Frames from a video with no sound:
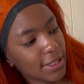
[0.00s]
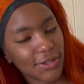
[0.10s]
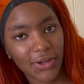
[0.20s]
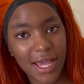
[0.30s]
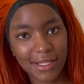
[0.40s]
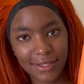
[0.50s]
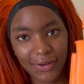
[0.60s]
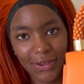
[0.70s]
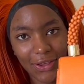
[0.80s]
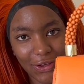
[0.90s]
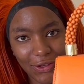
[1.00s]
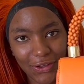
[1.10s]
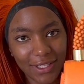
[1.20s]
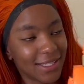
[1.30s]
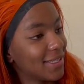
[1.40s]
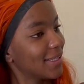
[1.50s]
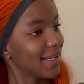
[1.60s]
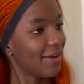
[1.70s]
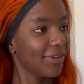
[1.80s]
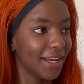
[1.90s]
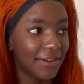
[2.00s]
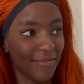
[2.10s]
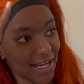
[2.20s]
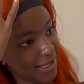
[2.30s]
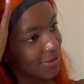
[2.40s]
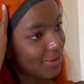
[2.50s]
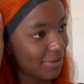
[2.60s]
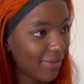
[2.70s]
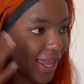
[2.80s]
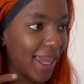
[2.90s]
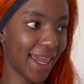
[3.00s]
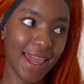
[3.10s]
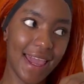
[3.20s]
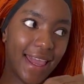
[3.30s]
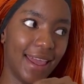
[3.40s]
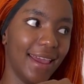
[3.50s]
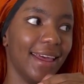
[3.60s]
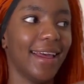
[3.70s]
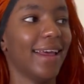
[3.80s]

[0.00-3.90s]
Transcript: so it's so cute. I mean, it matches with my hair.